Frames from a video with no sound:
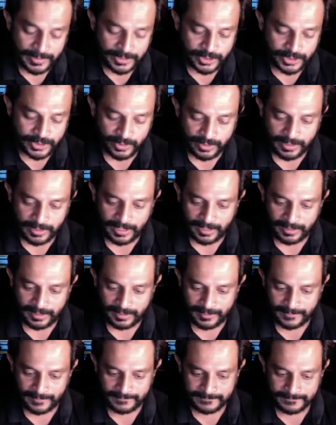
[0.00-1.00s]
So
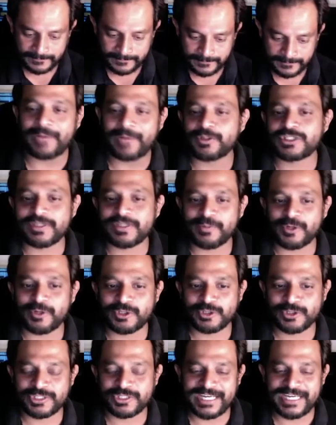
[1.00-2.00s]
I was supposed to
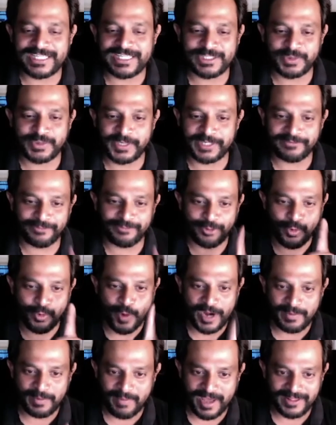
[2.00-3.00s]
stay in Sweden for
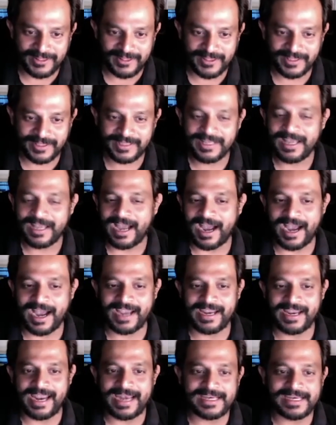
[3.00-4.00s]
1 month.
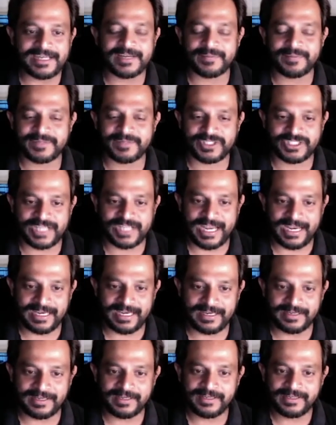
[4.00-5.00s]
I ended up
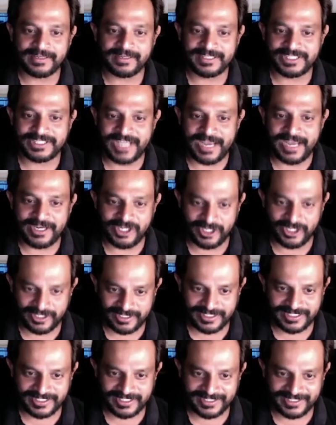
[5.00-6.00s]
staying 10
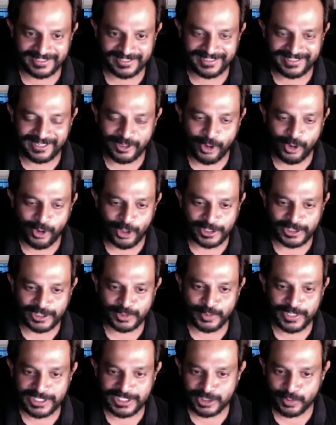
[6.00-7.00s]
years, got a
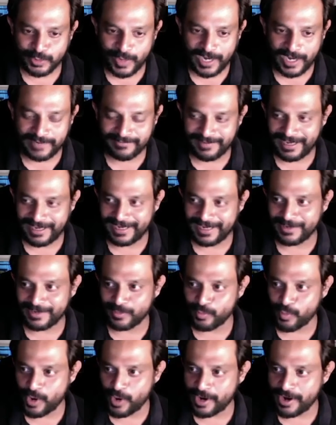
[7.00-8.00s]
Swedish wife and
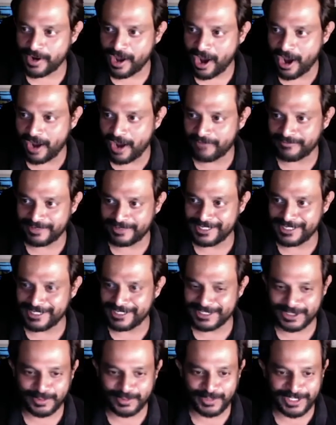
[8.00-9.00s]
one half
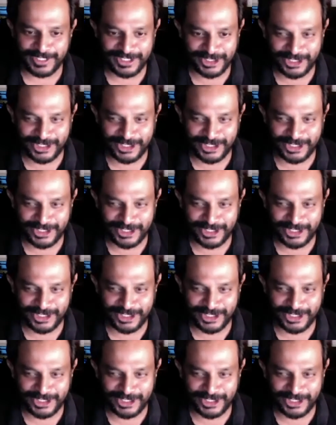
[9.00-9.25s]
Indian Swedish